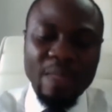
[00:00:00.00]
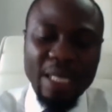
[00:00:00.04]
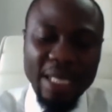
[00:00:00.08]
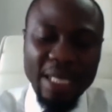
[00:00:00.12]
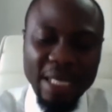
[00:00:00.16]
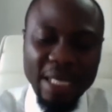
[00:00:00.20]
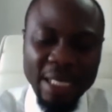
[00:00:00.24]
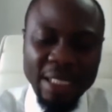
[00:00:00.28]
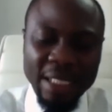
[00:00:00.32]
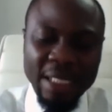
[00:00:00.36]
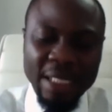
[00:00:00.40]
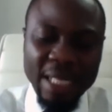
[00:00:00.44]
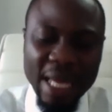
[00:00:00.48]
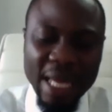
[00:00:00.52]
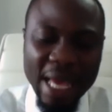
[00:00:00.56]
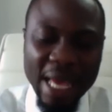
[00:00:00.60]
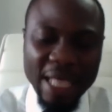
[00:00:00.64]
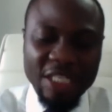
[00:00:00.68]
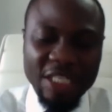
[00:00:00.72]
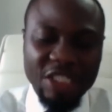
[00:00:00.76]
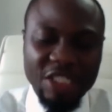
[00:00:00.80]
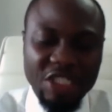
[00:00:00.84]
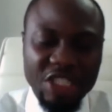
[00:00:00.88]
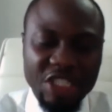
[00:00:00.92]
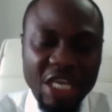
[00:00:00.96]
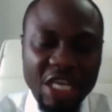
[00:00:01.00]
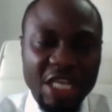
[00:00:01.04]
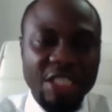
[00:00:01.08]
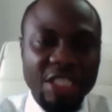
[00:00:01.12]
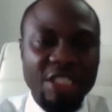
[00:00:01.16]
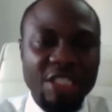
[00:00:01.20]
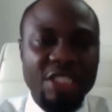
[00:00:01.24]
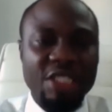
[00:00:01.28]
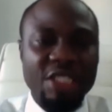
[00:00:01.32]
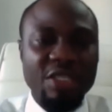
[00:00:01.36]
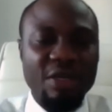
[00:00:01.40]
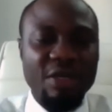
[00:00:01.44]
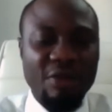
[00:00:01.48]
in
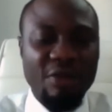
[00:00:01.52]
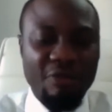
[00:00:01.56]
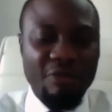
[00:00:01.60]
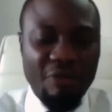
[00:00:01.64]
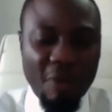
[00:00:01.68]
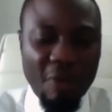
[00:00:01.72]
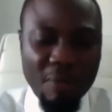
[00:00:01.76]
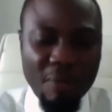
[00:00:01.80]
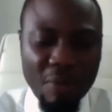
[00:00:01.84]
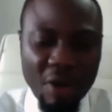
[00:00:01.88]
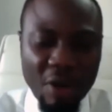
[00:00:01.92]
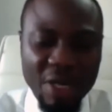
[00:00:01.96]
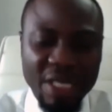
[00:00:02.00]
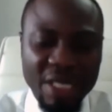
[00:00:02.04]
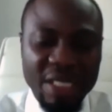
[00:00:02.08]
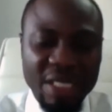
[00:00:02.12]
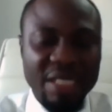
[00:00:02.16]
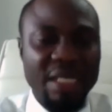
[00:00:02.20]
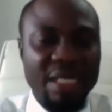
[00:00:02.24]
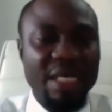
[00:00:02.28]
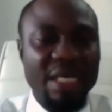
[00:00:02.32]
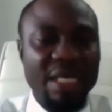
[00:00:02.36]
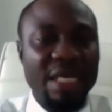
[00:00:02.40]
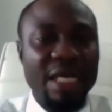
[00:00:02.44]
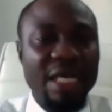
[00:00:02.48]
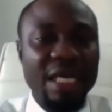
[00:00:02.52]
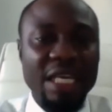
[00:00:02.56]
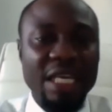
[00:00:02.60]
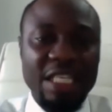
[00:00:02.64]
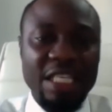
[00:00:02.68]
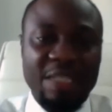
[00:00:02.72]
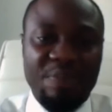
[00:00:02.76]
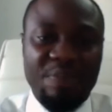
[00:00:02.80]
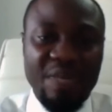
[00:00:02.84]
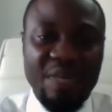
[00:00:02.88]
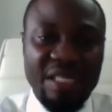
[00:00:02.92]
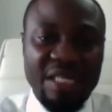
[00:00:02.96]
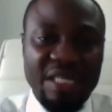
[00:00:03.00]
exchange for money
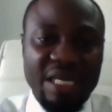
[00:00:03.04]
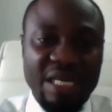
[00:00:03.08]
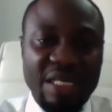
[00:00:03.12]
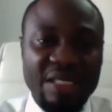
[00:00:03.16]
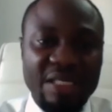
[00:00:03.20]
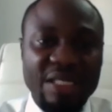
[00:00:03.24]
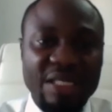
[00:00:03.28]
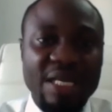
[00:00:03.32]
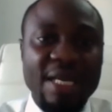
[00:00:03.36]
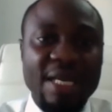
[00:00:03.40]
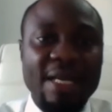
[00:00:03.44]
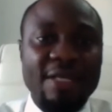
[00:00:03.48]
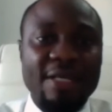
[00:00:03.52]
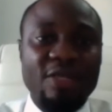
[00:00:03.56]
is business.